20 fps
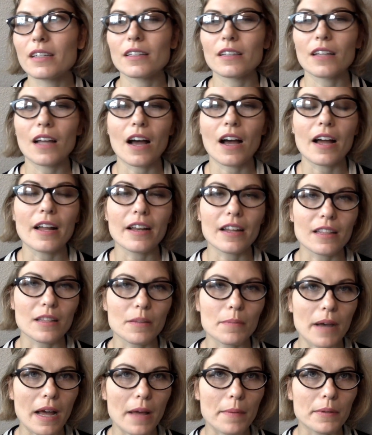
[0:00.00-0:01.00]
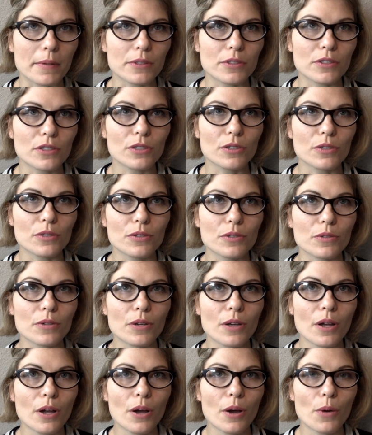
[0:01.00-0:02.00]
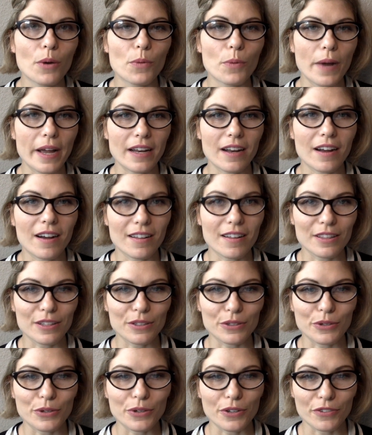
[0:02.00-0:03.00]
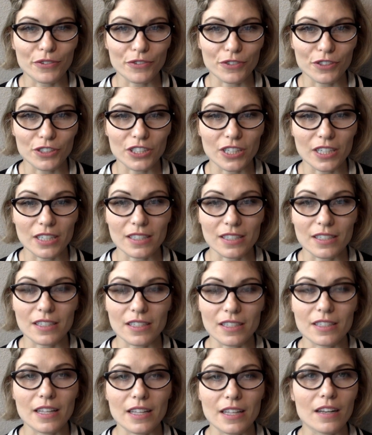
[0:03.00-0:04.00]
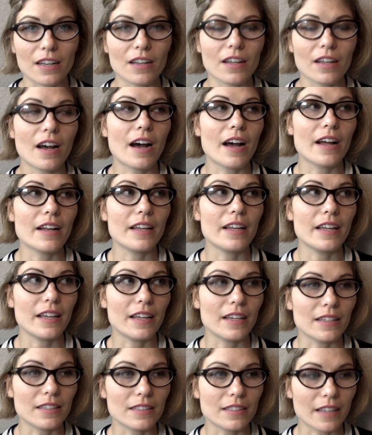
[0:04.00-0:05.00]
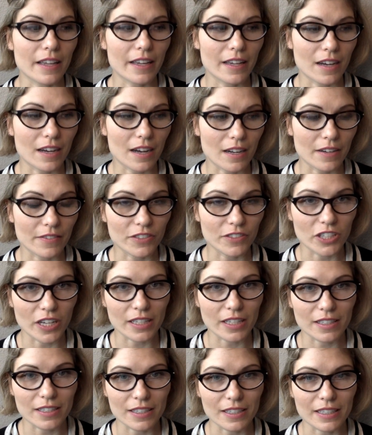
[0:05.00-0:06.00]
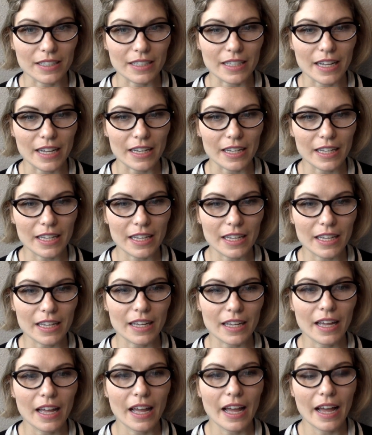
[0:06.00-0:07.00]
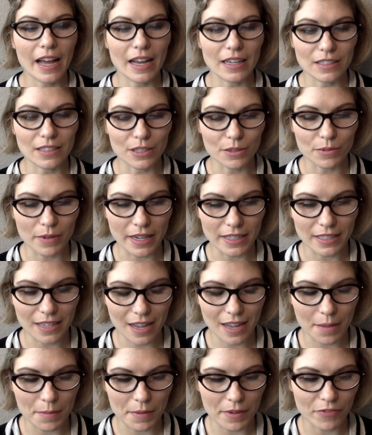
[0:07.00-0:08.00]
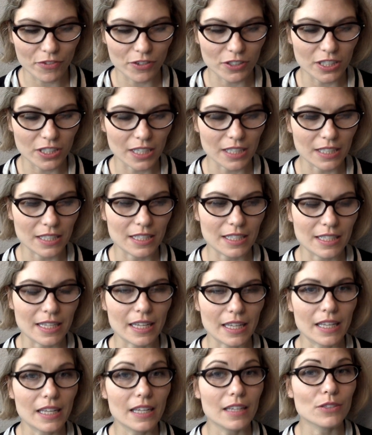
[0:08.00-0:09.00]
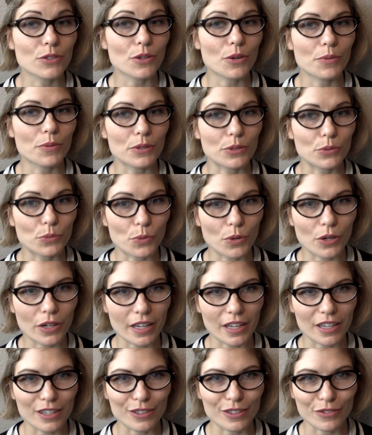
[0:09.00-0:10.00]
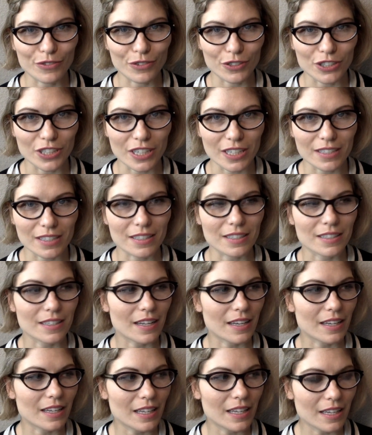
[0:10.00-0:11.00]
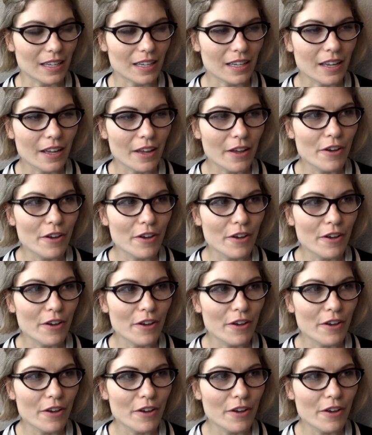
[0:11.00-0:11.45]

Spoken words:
a lot in the Bible to wait on the Lord for justice, that God is a God of justice, that he has the right timing for justice, that he is always working for justice, that he